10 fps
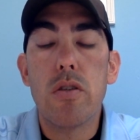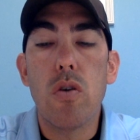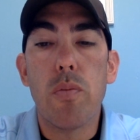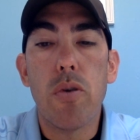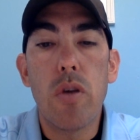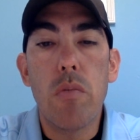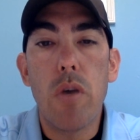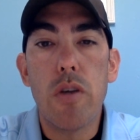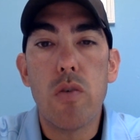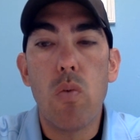So pretty
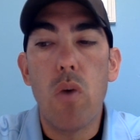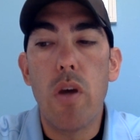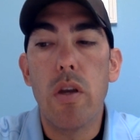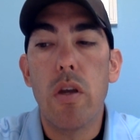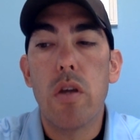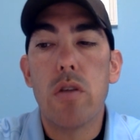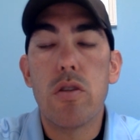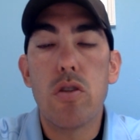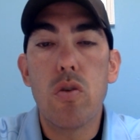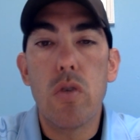much what
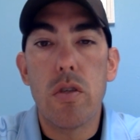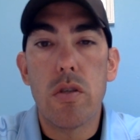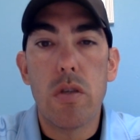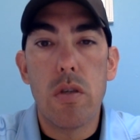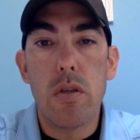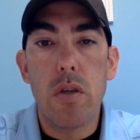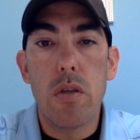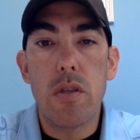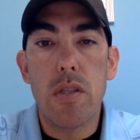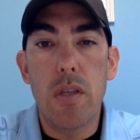students
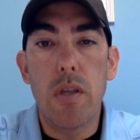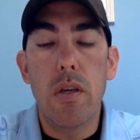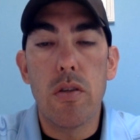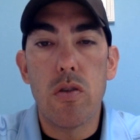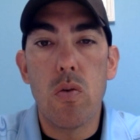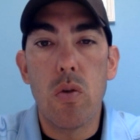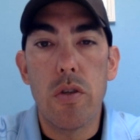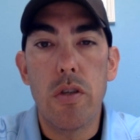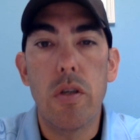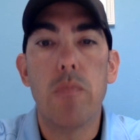see in
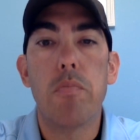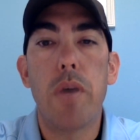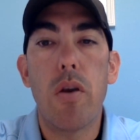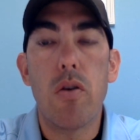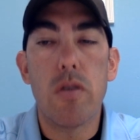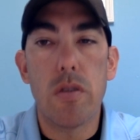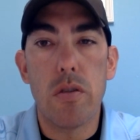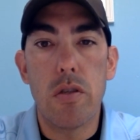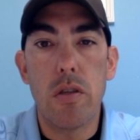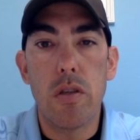Schoology, parents
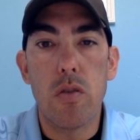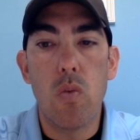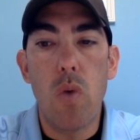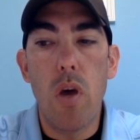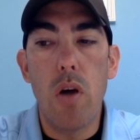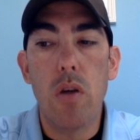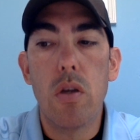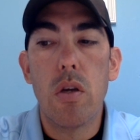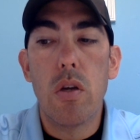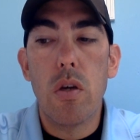can see as
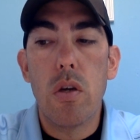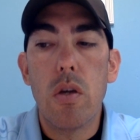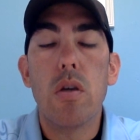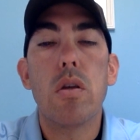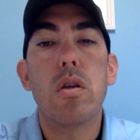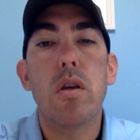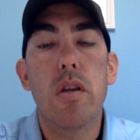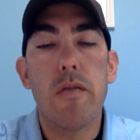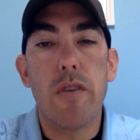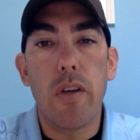well.
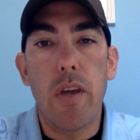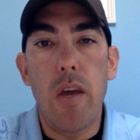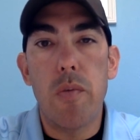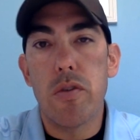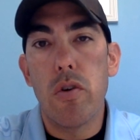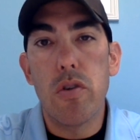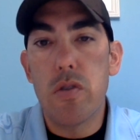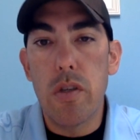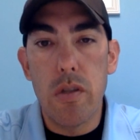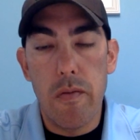In Infinite Campus, all
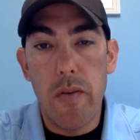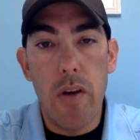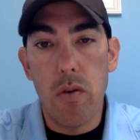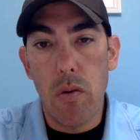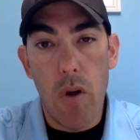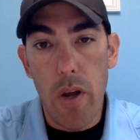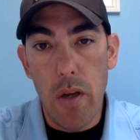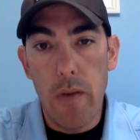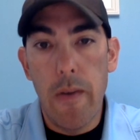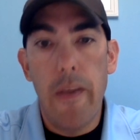you see is a final
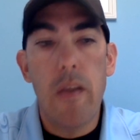grade.